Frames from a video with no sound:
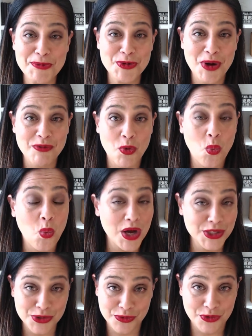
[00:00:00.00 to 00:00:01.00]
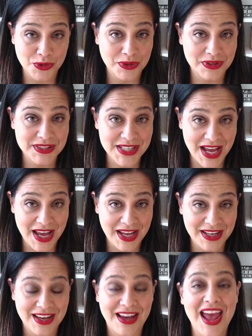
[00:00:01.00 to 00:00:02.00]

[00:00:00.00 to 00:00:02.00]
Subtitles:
you have a wonderful day,